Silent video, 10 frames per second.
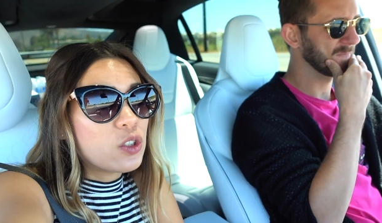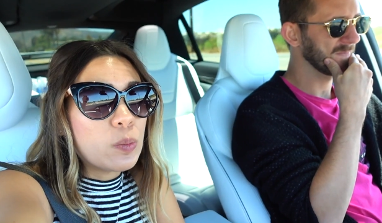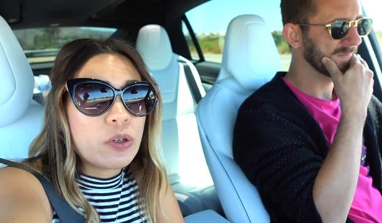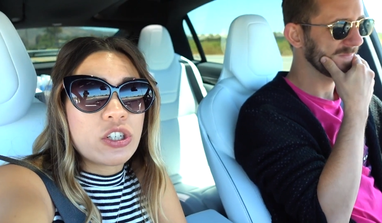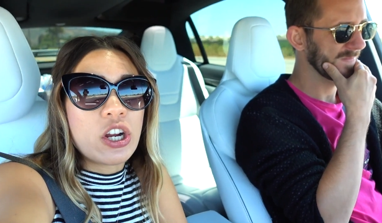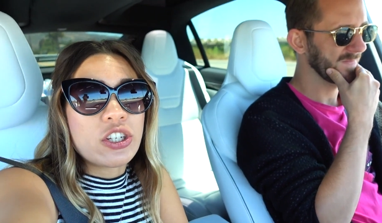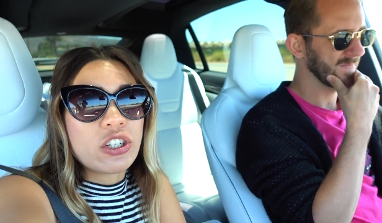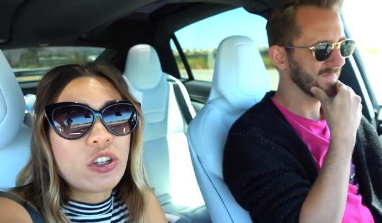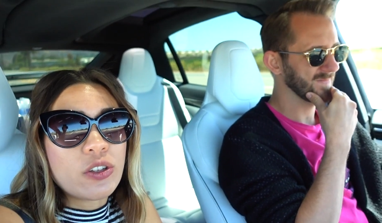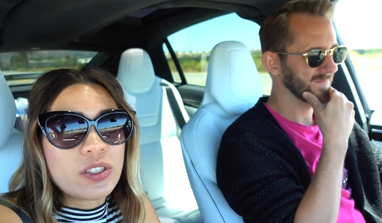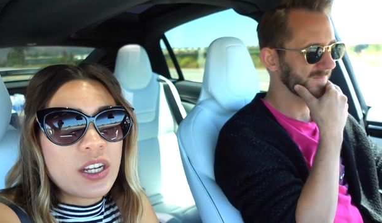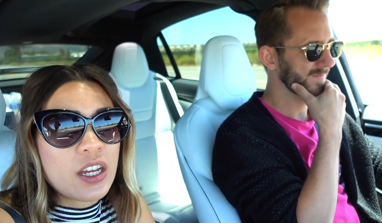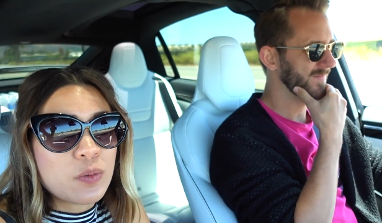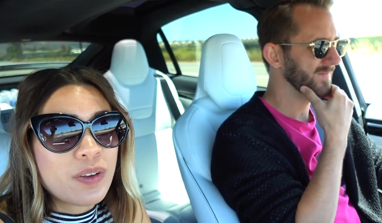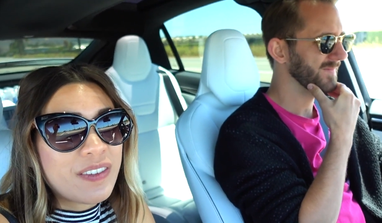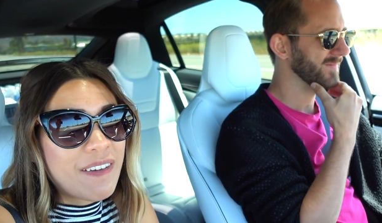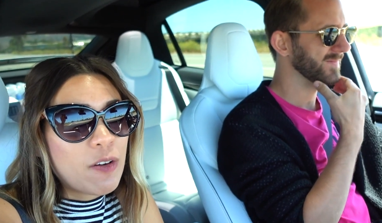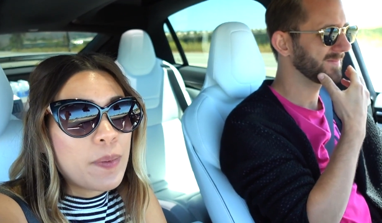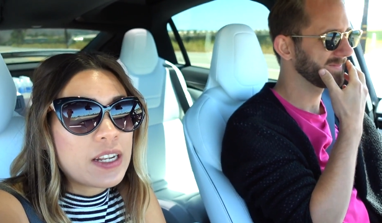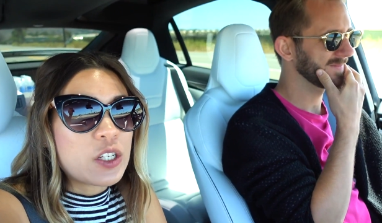Speaker 1: supercharger close to us. We've
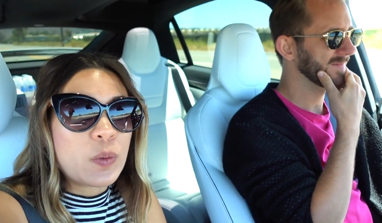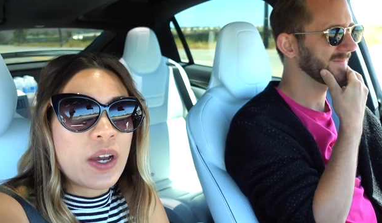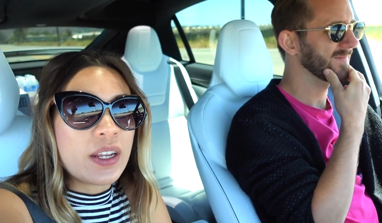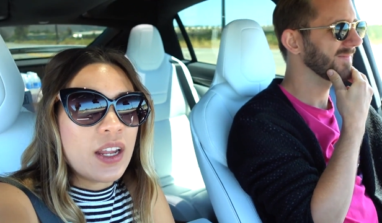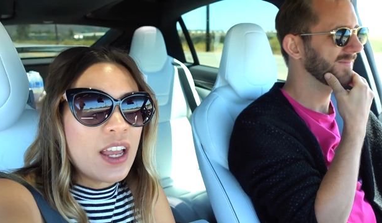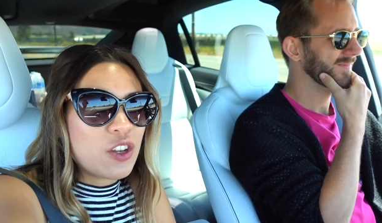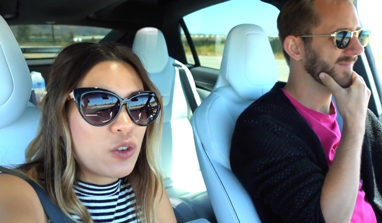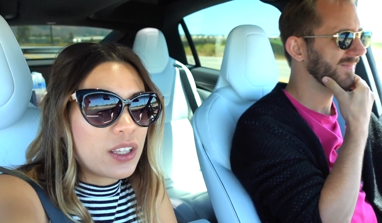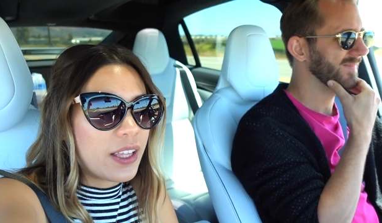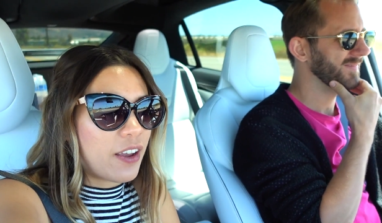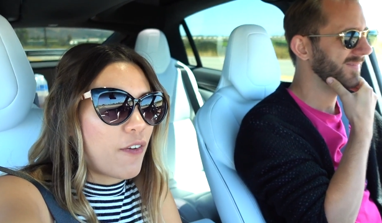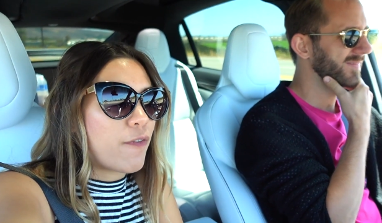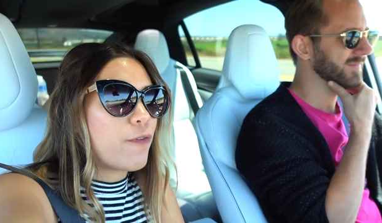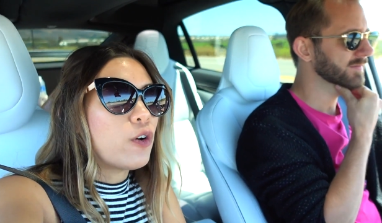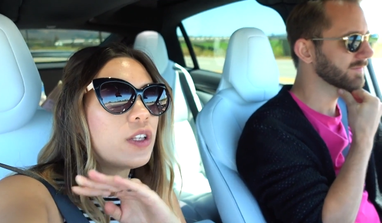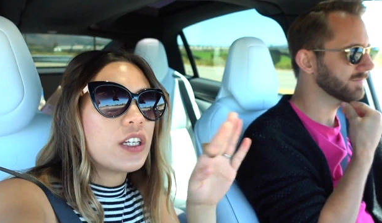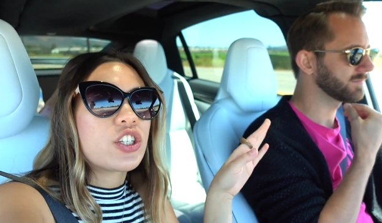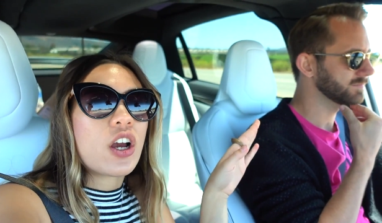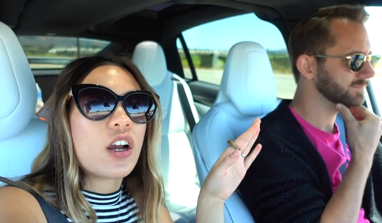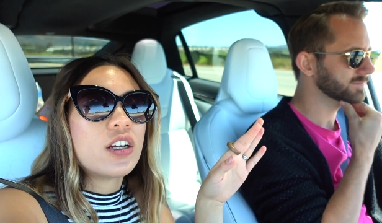never been to one, and you can like fully
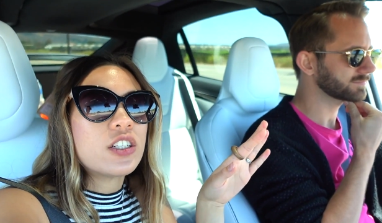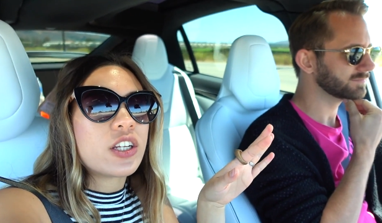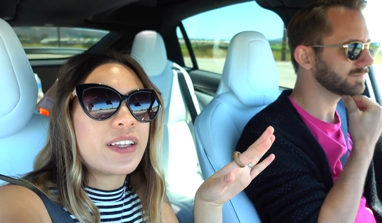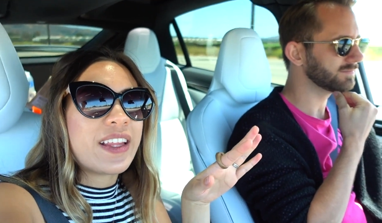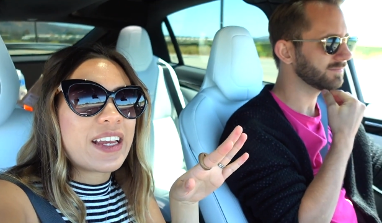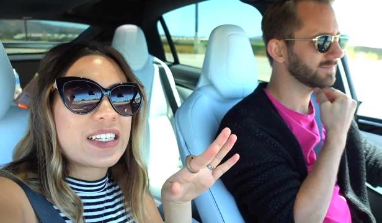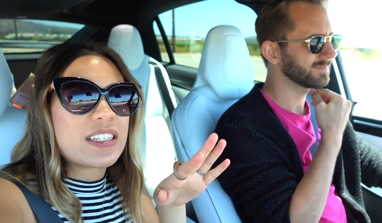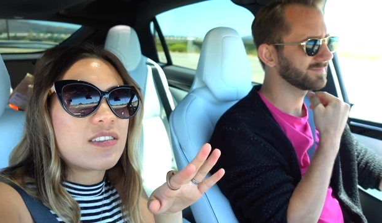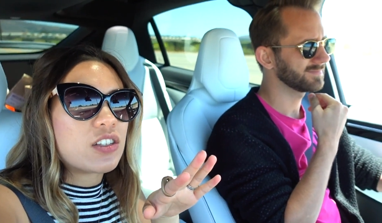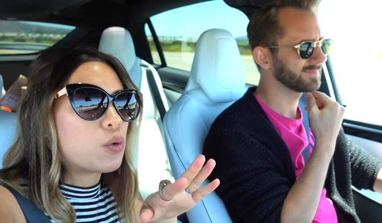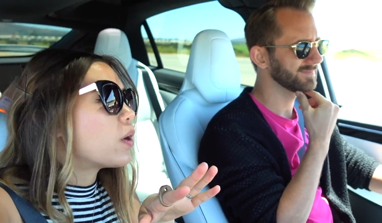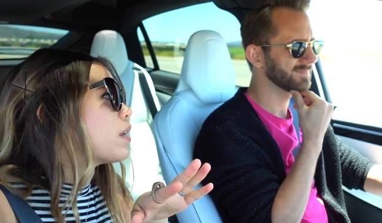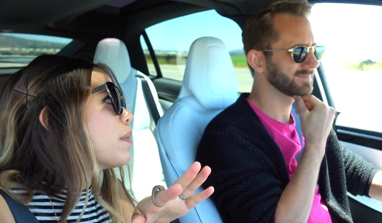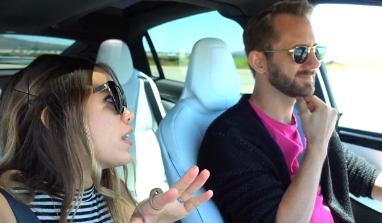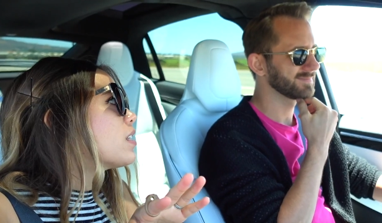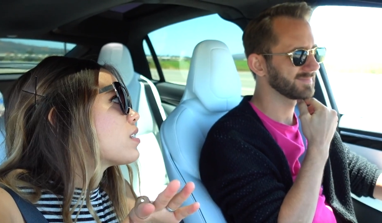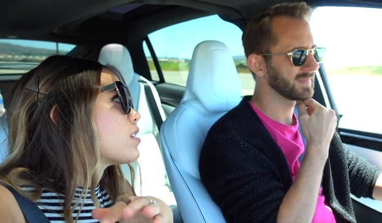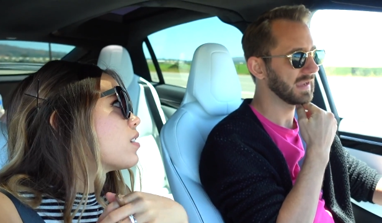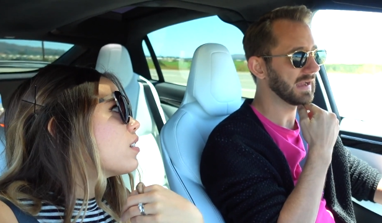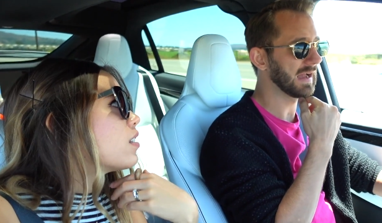charge in like twenty minutes?
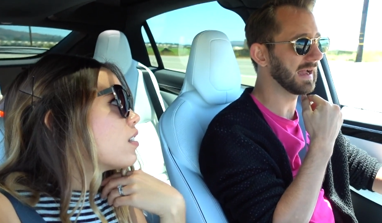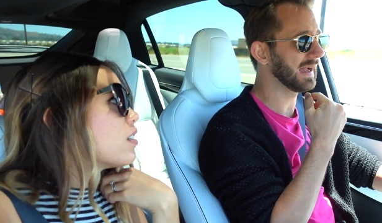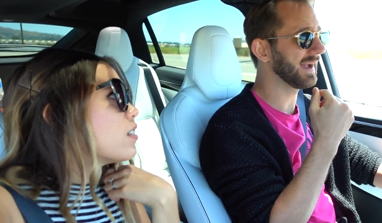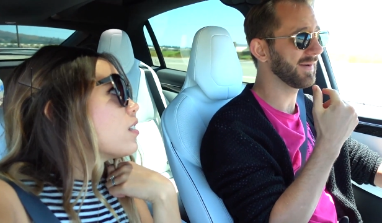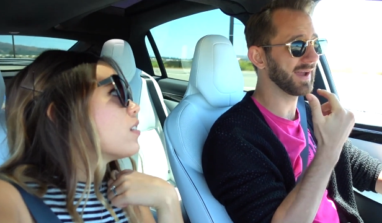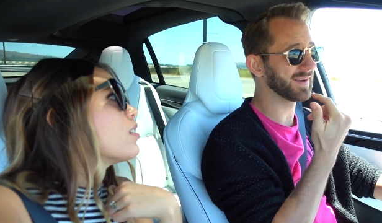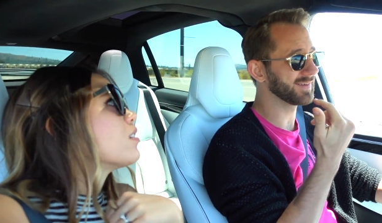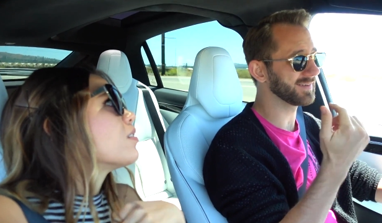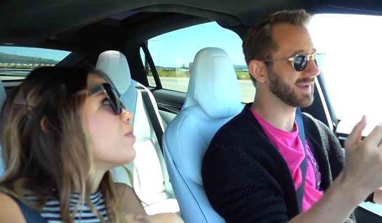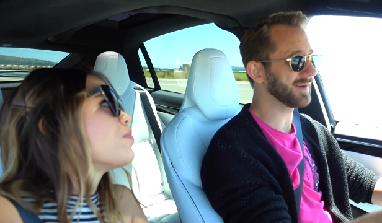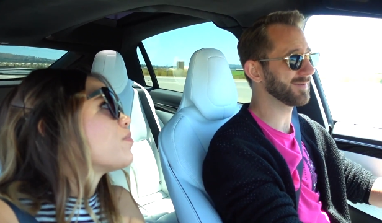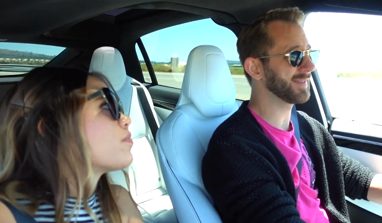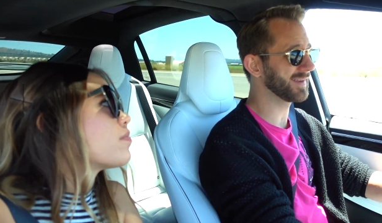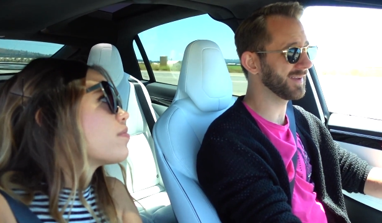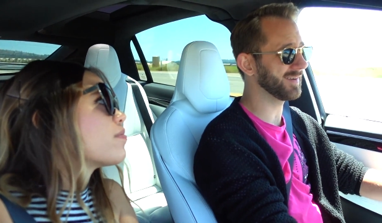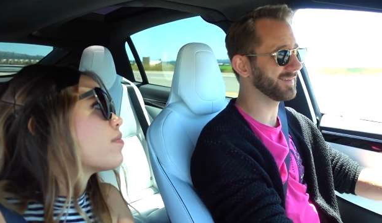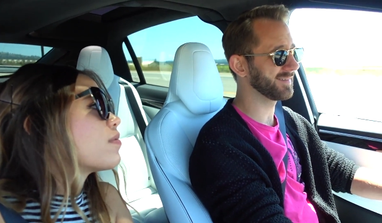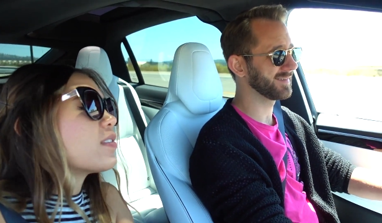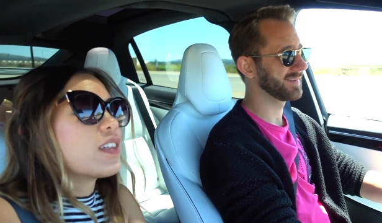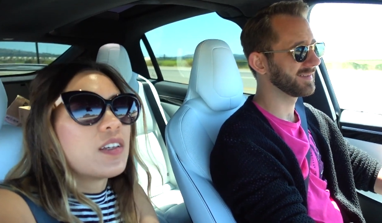Uh,
Speaker 2: I don't I don't really know.
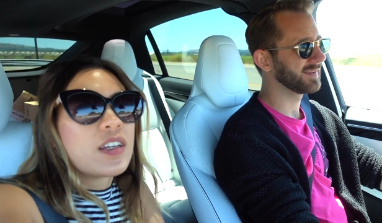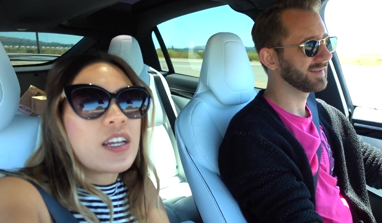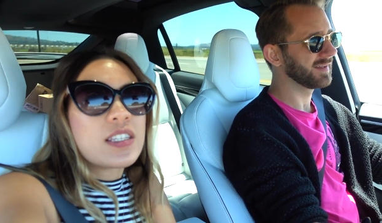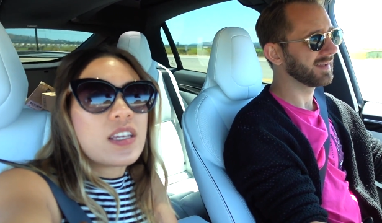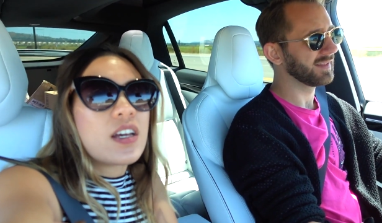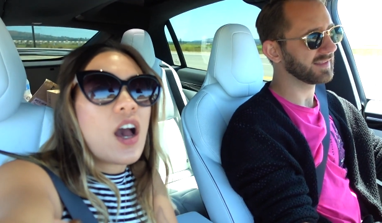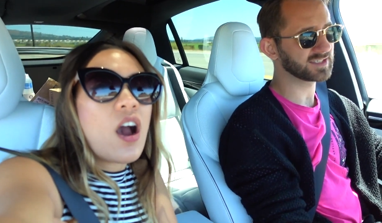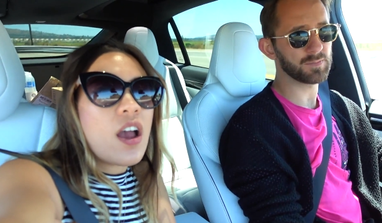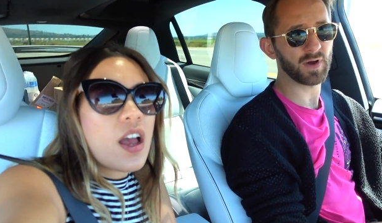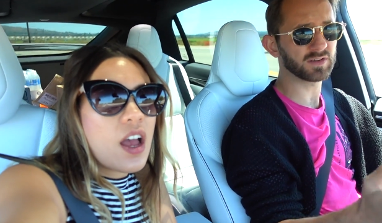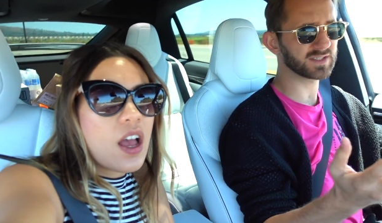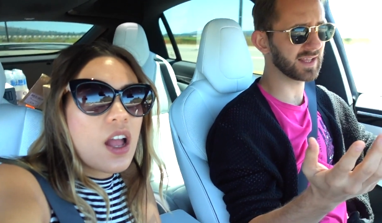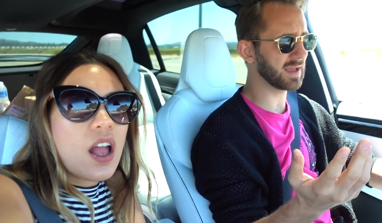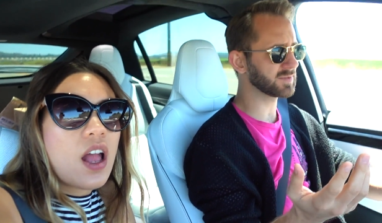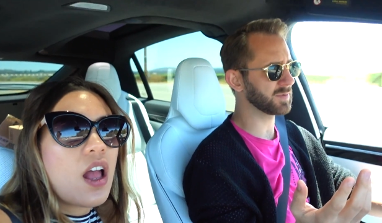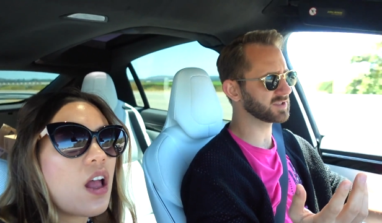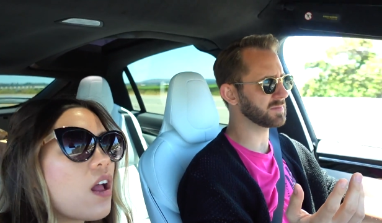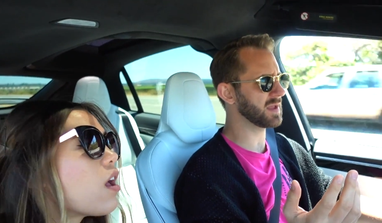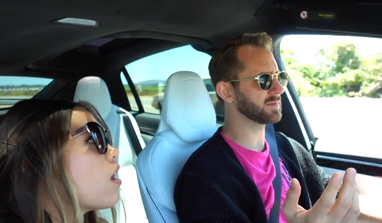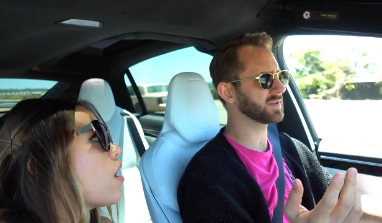
Speaker 1: Cause
Speaker 2: uh, supposedly I'm supposed to
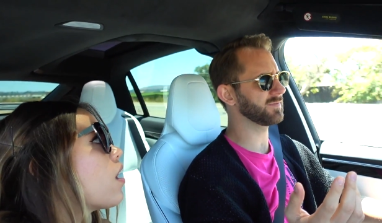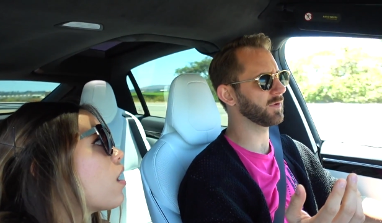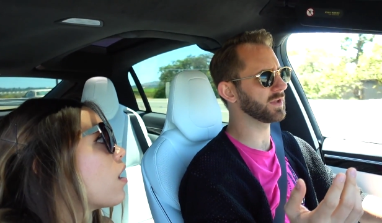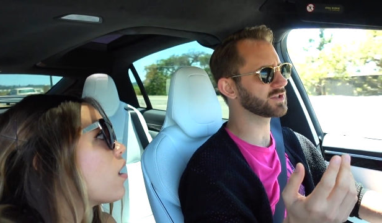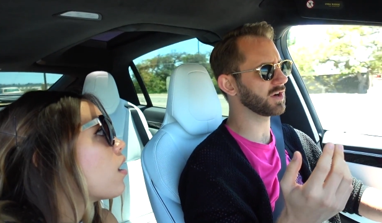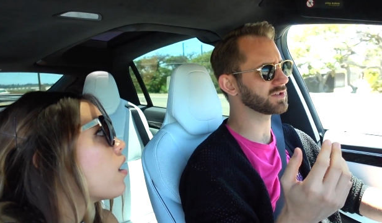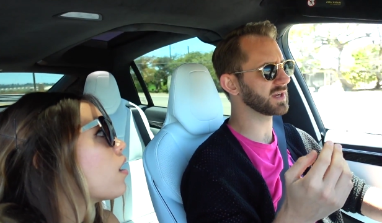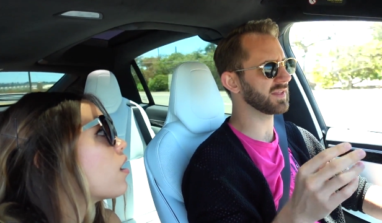be able to fully charge in